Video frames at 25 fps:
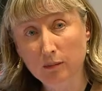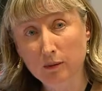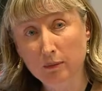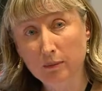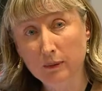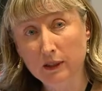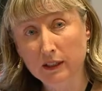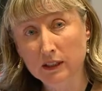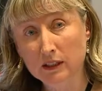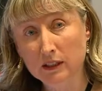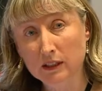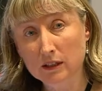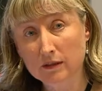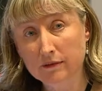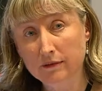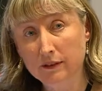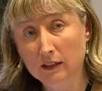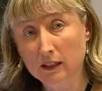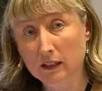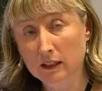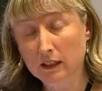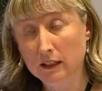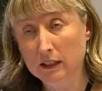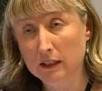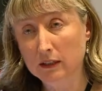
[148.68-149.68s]
of practice for
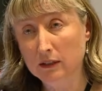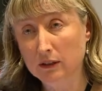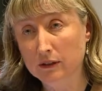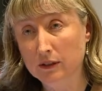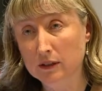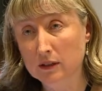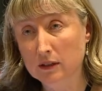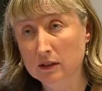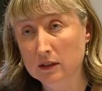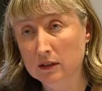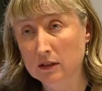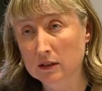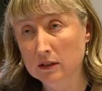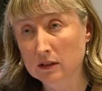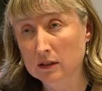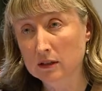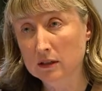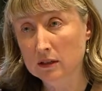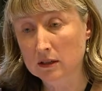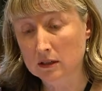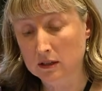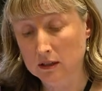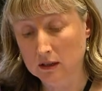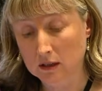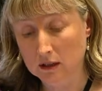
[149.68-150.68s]
allied health
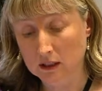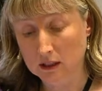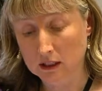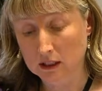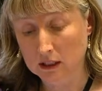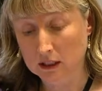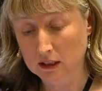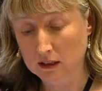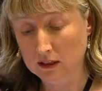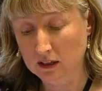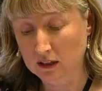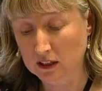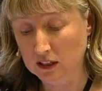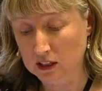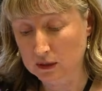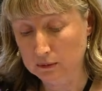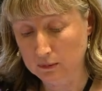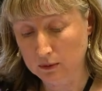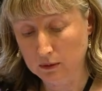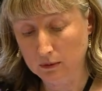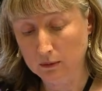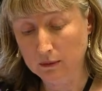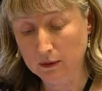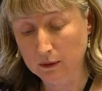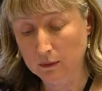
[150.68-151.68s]
assistance, and I think that's
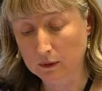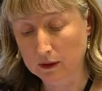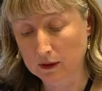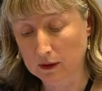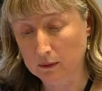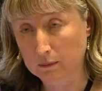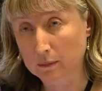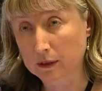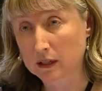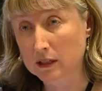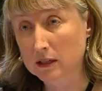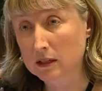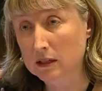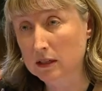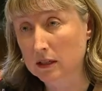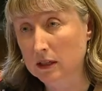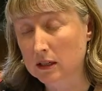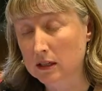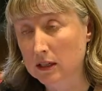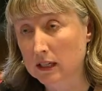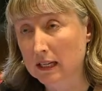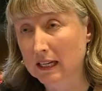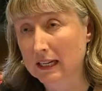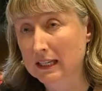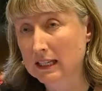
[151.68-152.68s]
probably one of the biggest
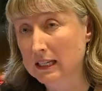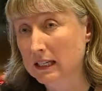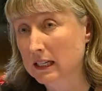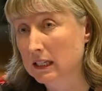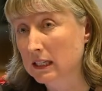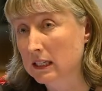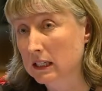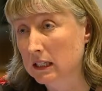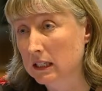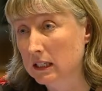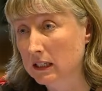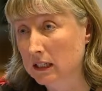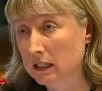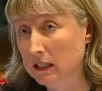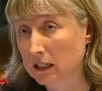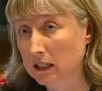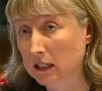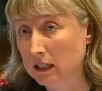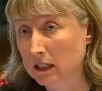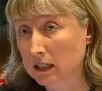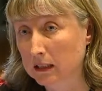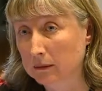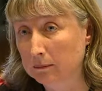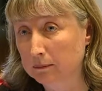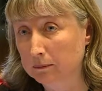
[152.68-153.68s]
things that hasn't existed
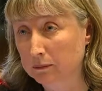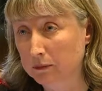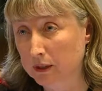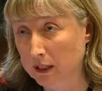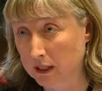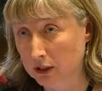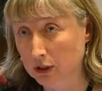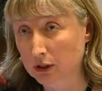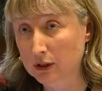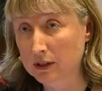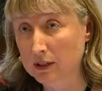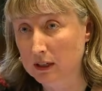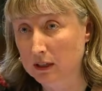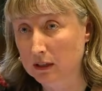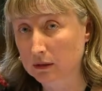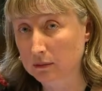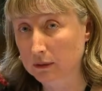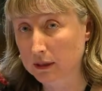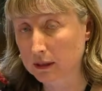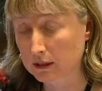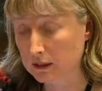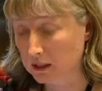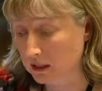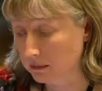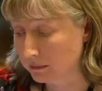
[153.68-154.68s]
in New South
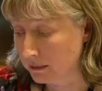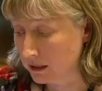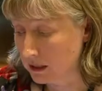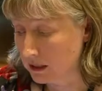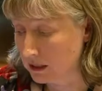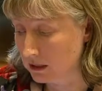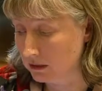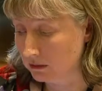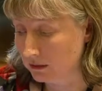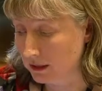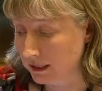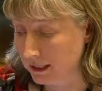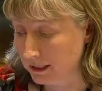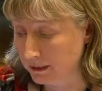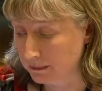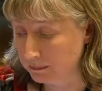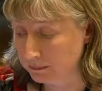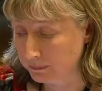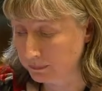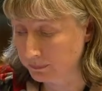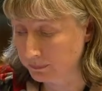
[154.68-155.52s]
Wales up until now.